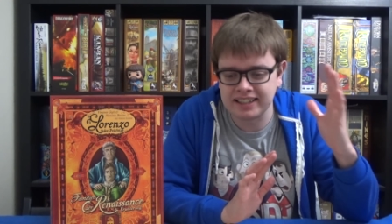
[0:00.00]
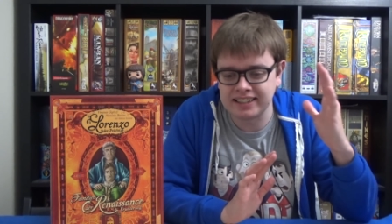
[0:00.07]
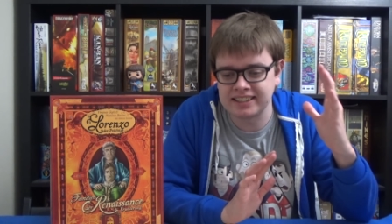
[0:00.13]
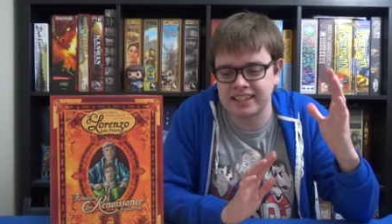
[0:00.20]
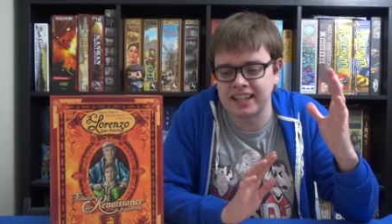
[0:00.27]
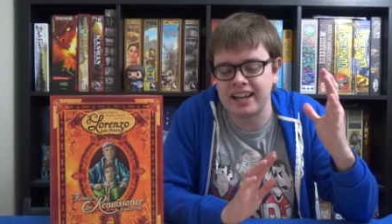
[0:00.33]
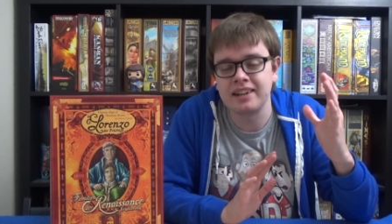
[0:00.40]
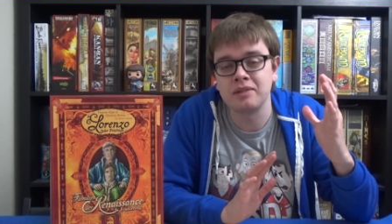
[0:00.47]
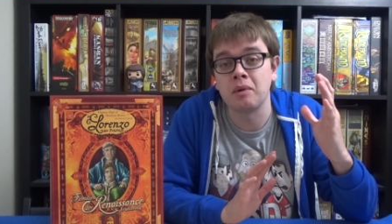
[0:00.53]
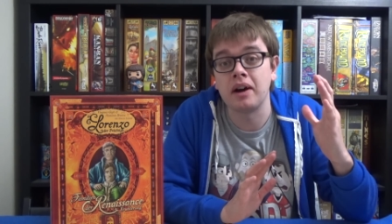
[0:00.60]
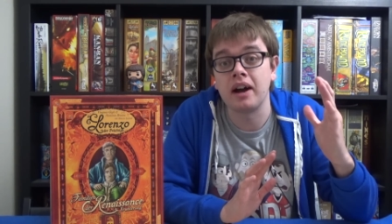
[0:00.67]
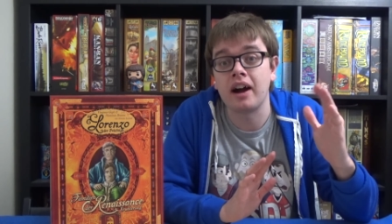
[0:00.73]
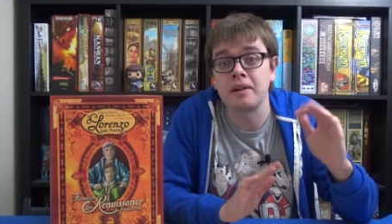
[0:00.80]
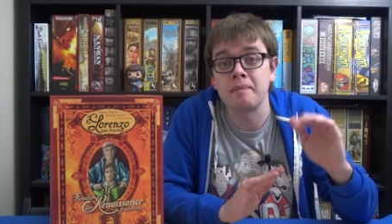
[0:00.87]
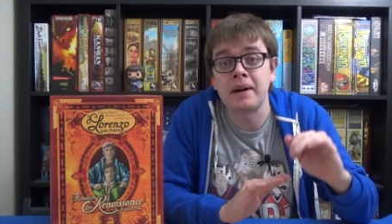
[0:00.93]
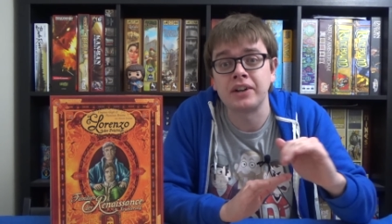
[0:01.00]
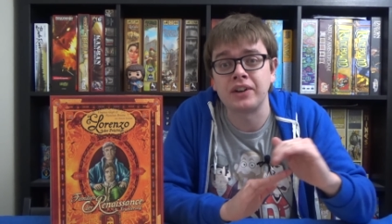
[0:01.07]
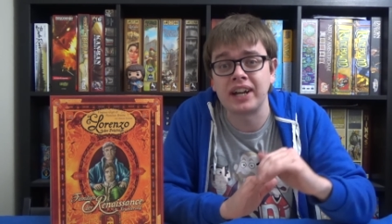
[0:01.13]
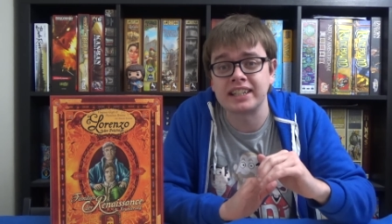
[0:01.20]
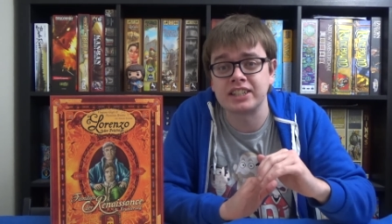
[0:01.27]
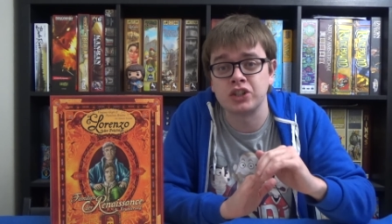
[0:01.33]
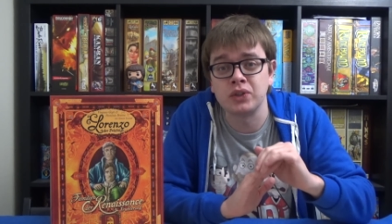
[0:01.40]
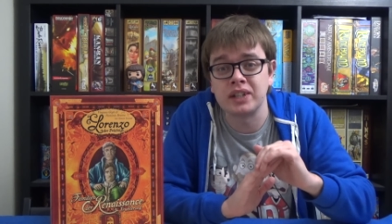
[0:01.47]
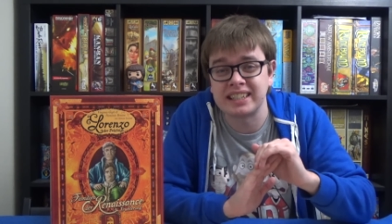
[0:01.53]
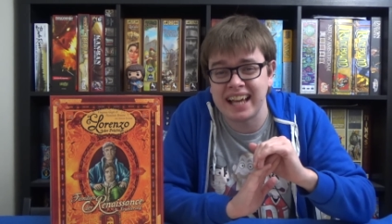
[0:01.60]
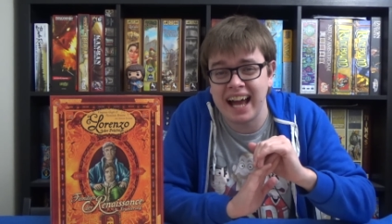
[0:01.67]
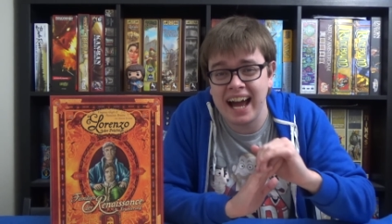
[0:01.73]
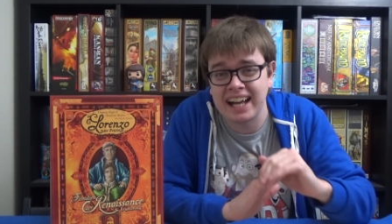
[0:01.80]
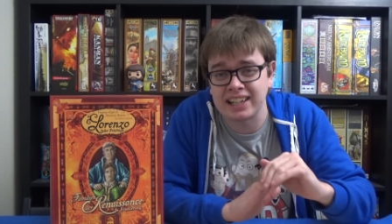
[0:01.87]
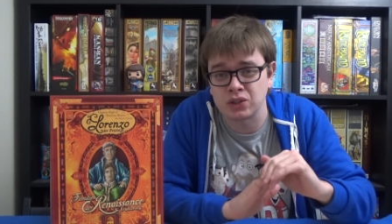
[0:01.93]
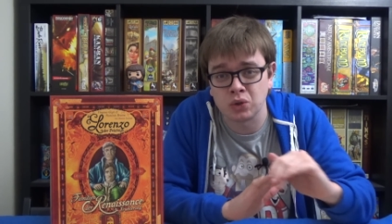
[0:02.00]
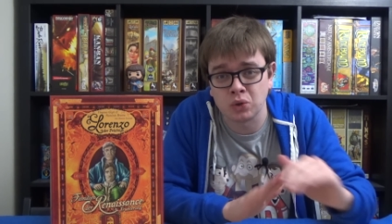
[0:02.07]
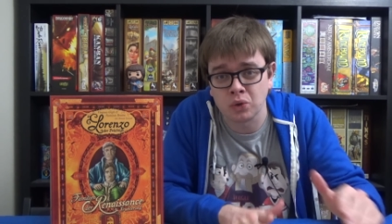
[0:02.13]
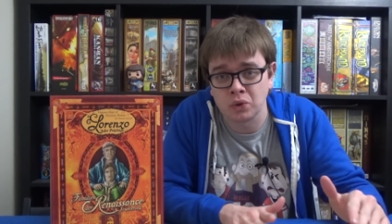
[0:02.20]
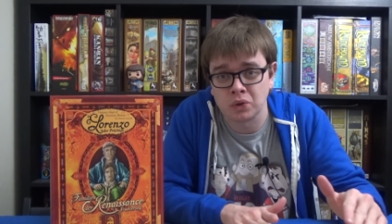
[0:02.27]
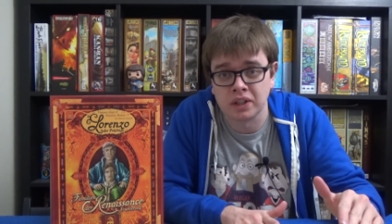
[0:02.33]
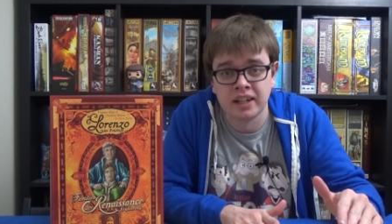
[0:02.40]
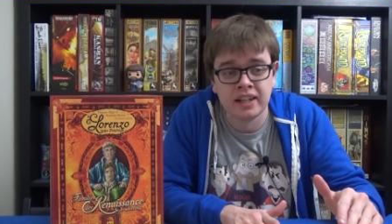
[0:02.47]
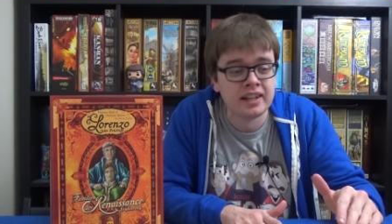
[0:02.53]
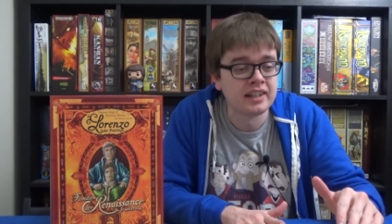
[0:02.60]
is setting where I might not get to do this at all.